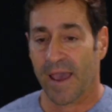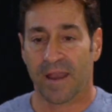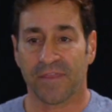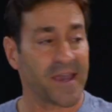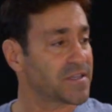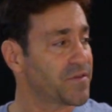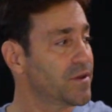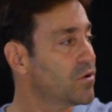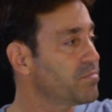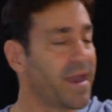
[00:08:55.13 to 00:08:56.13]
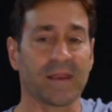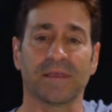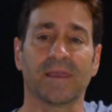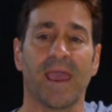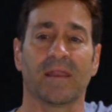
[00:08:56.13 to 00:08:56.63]
and thanks for the old man at
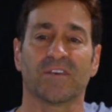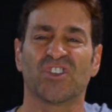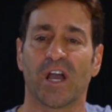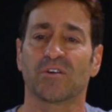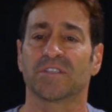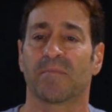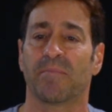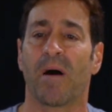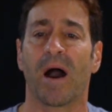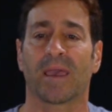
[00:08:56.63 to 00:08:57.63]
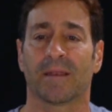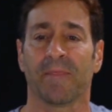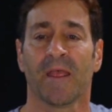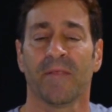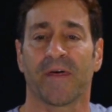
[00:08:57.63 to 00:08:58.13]
the gate and the shekels in my pocket
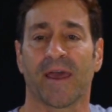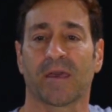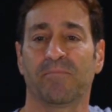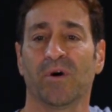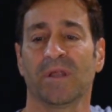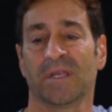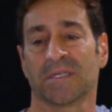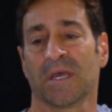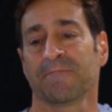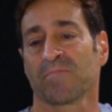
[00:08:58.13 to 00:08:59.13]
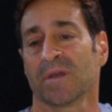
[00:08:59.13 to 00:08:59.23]
that I could put in his